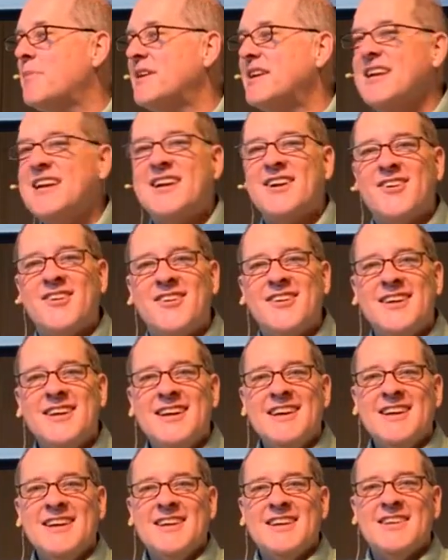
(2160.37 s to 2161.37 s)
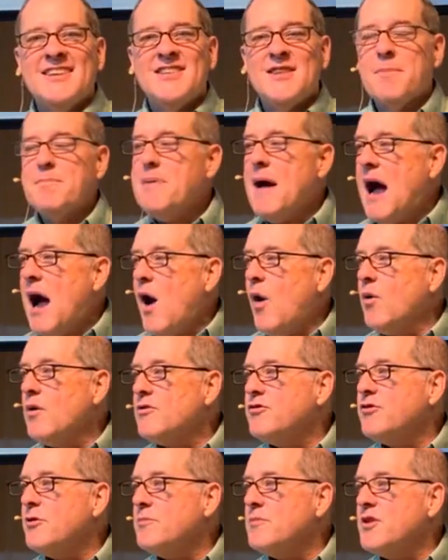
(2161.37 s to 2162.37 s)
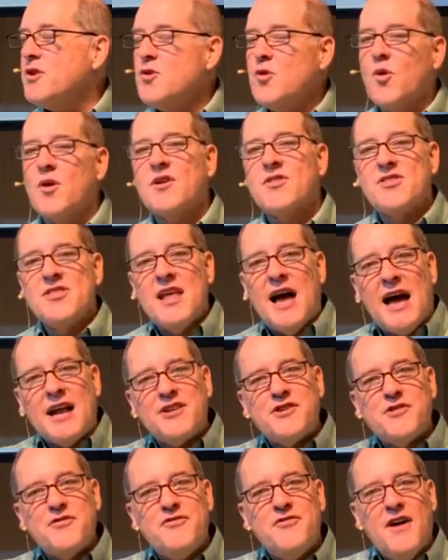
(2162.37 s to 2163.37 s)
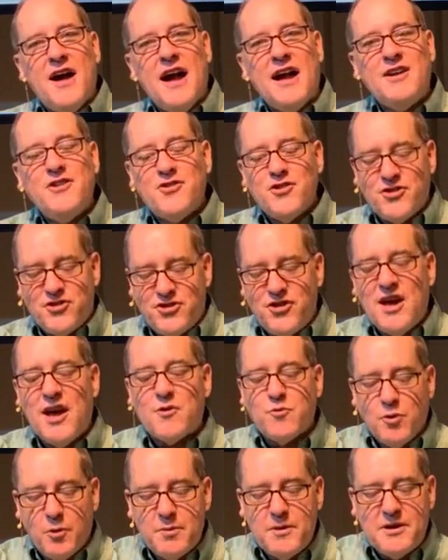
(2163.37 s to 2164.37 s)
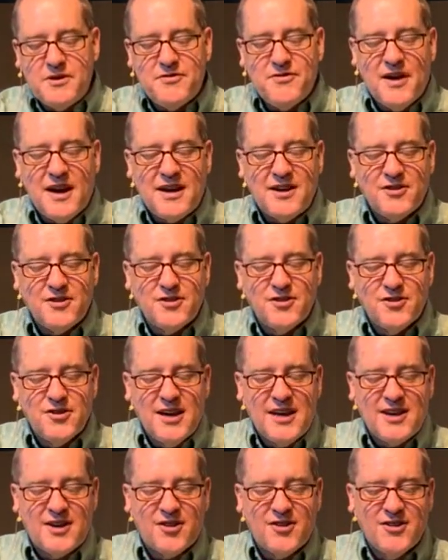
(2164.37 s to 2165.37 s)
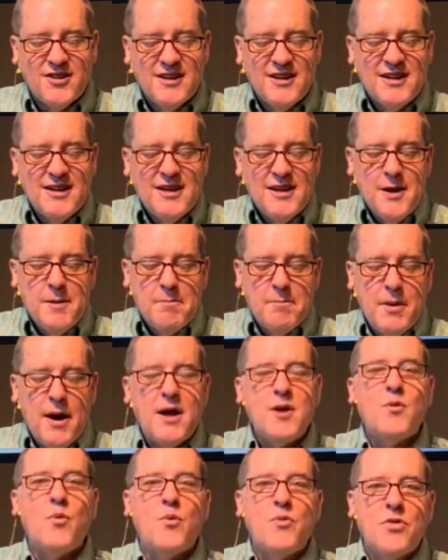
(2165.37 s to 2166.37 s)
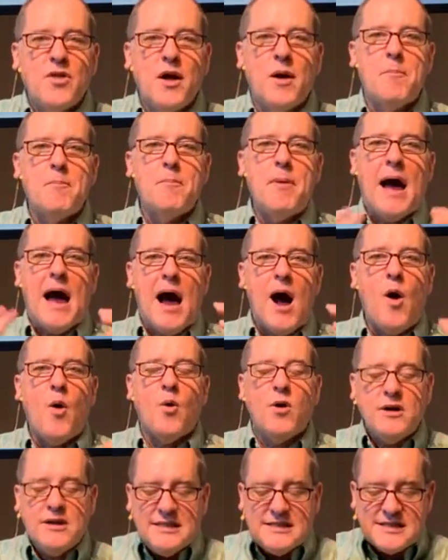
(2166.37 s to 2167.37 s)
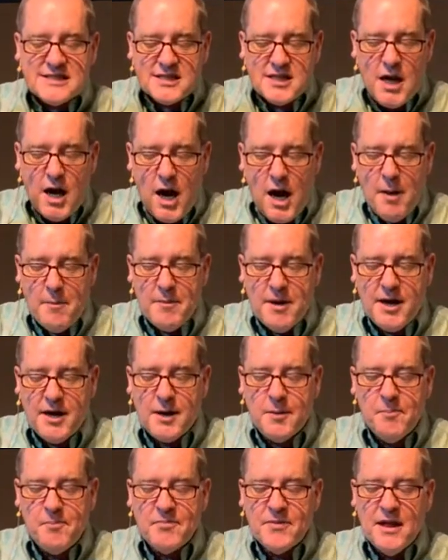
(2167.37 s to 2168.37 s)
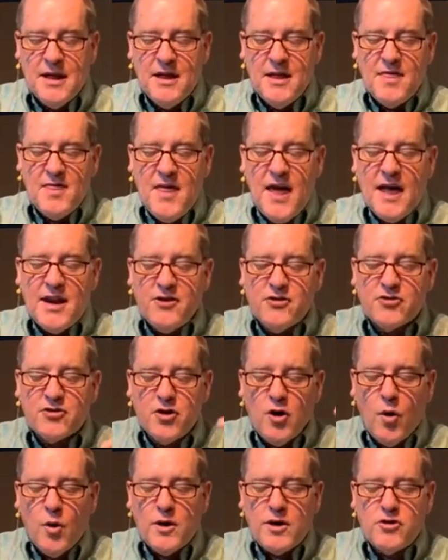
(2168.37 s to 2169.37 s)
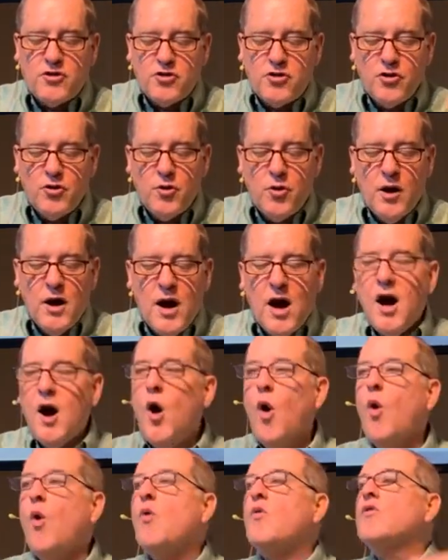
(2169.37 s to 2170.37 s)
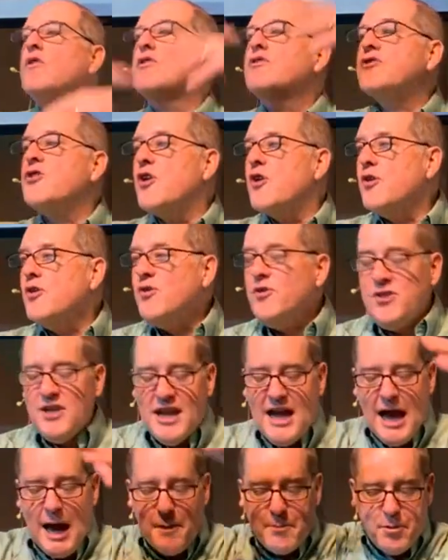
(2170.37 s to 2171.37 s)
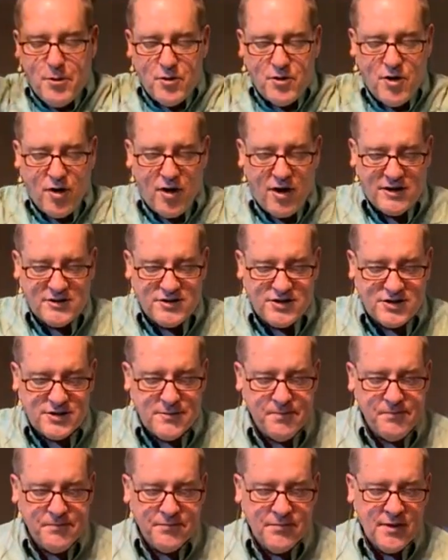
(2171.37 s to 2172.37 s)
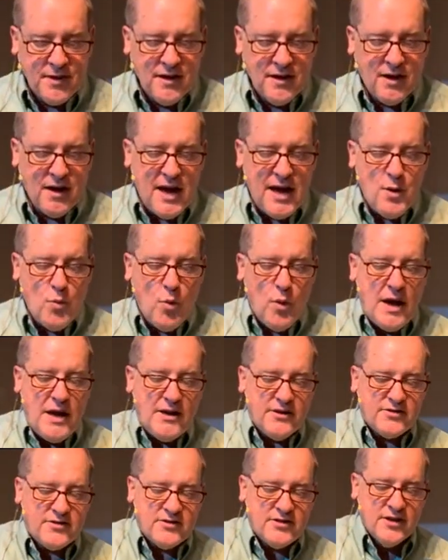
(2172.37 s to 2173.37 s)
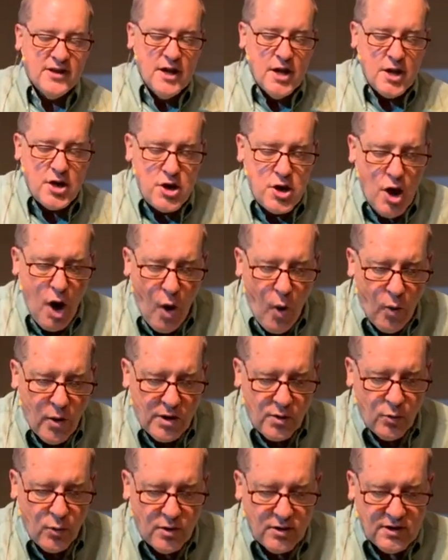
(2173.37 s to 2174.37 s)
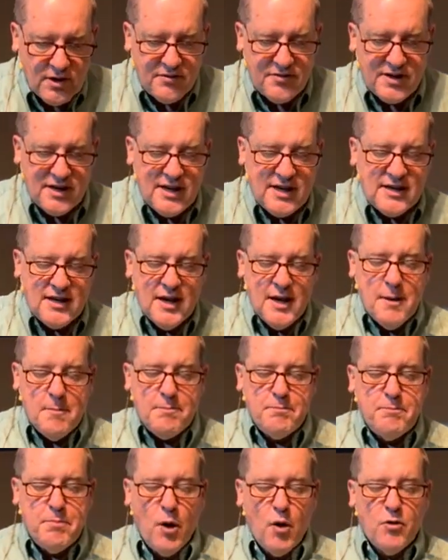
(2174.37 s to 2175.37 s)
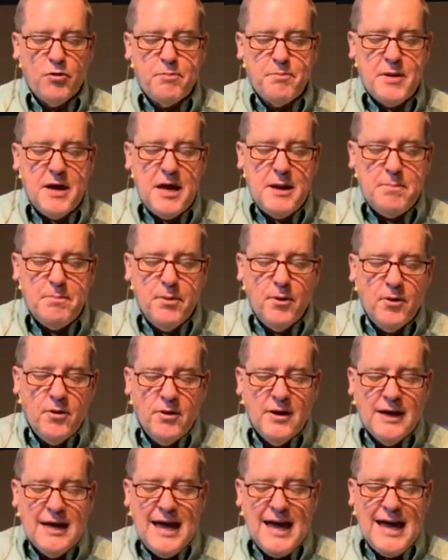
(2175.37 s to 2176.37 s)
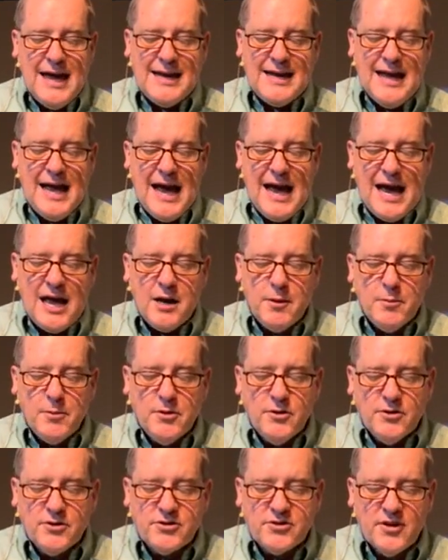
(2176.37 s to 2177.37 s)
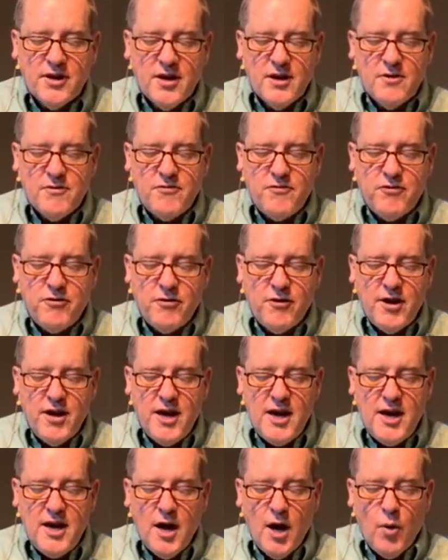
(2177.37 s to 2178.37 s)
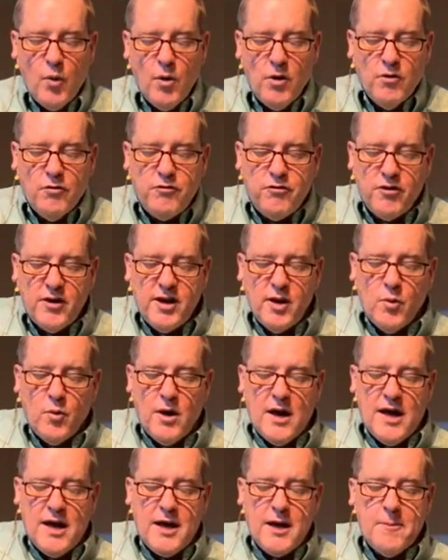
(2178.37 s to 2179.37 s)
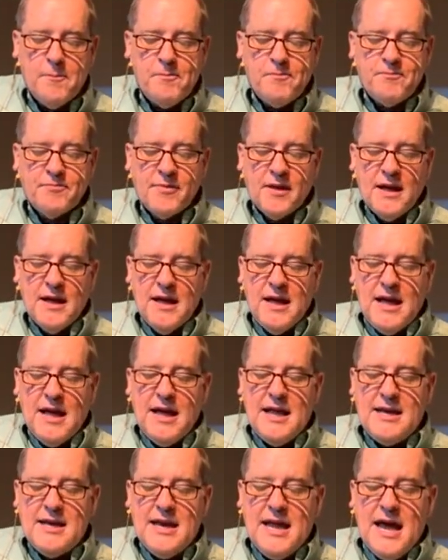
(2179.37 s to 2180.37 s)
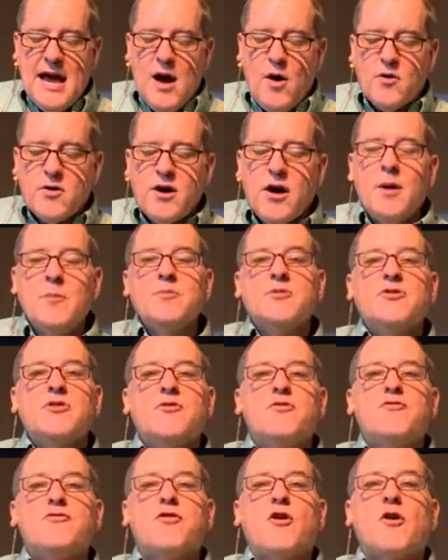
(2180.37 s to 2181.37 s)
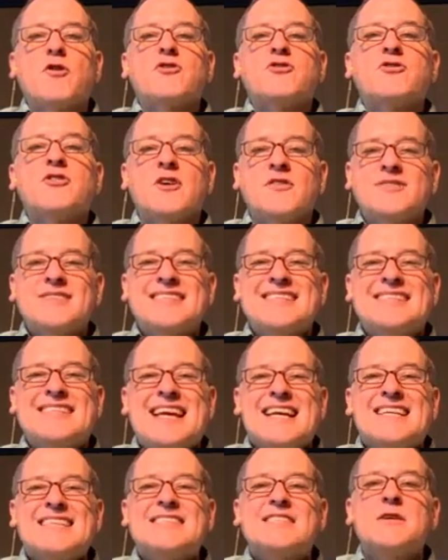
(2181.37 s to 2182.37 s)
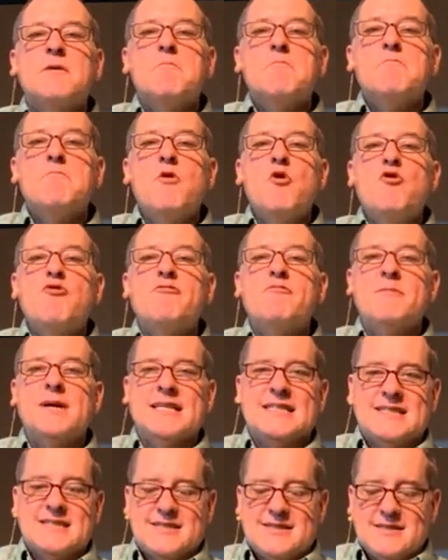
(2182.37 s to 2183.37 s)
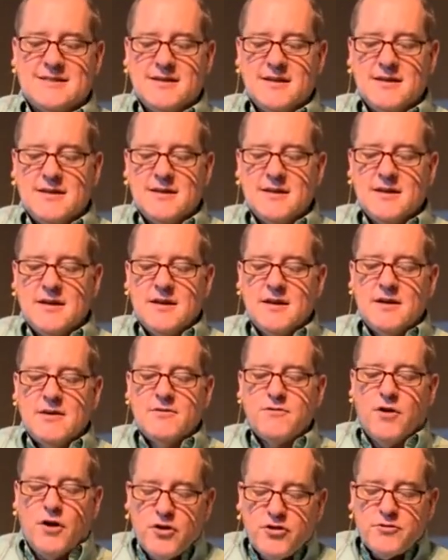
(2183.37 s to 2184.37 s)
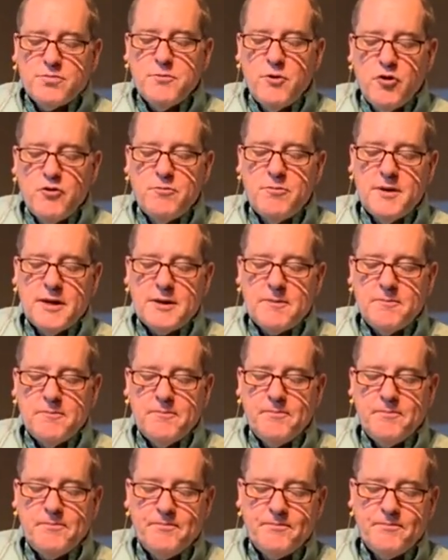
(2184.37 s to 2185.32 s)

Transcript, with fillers: coming here. The power from the north, not defined just yet, will be defined a little later, but a power is coming that is going to overturn the apple carts, lay waste. No one will live in it. Both people and animals flee will flee away. And now comes the first of six movements. First movement